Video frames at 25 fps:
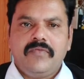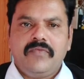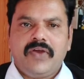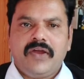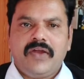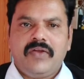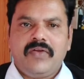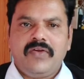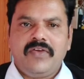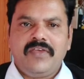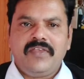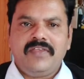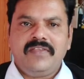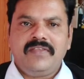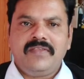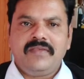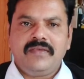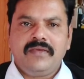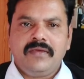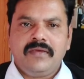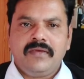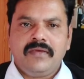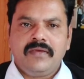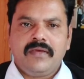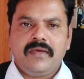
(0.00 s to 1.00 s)
If allowed
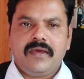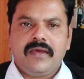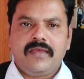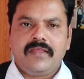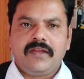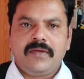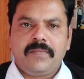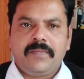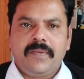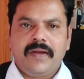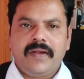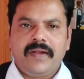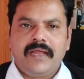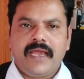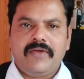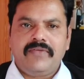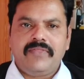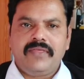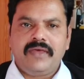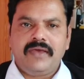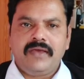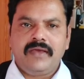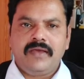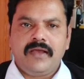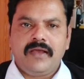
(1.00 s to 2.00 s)
is, other party
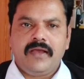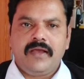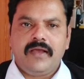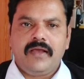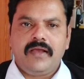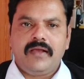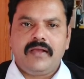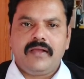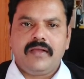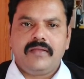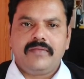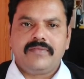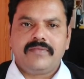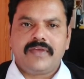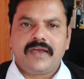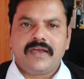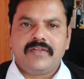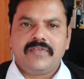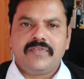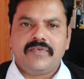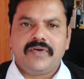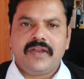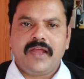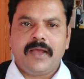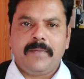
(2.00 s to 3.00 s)
have the
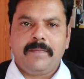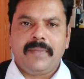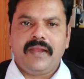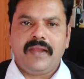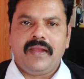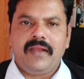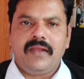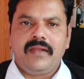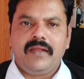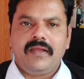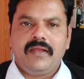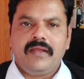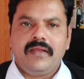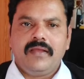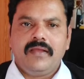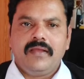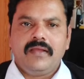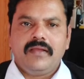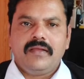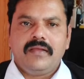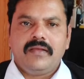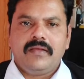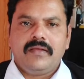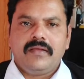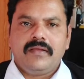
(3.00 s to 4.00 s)
chance for appeal.
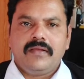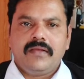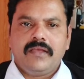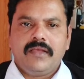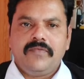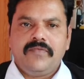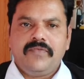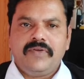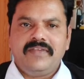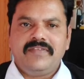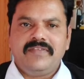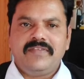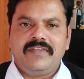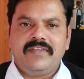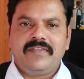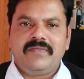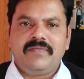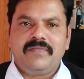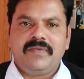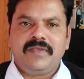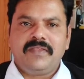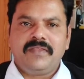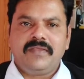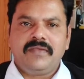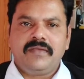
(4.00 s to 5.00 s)
If it is
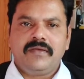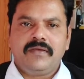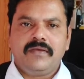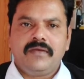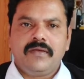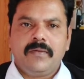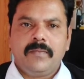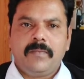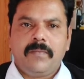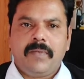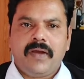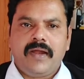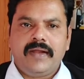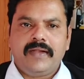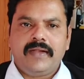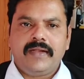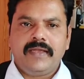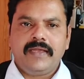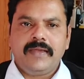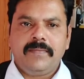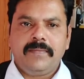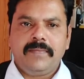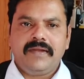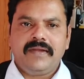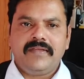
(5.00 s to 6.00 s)
dismissed,
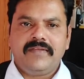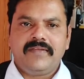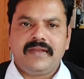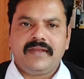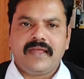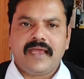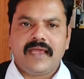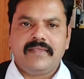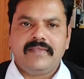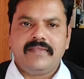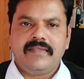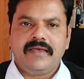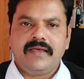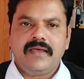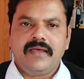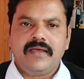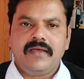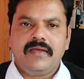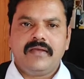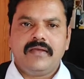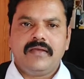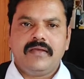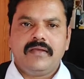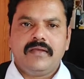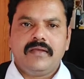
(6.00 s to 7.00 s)
party petitioner has the
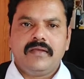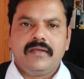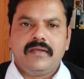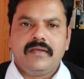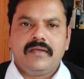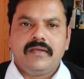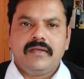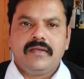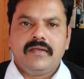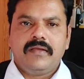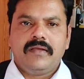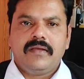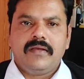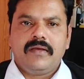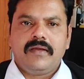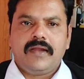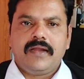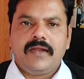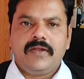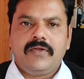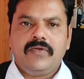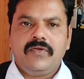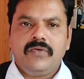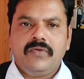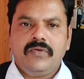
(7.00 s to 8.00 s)

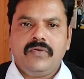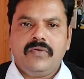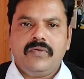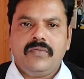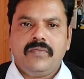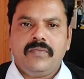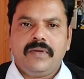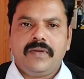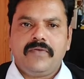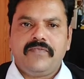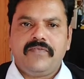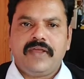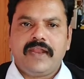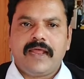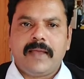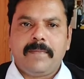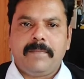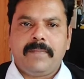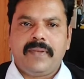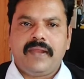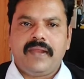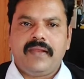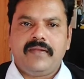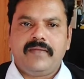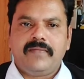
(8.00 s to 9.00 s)
right to prefer
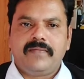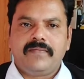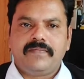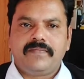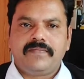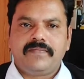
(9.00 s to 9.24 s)
appeal.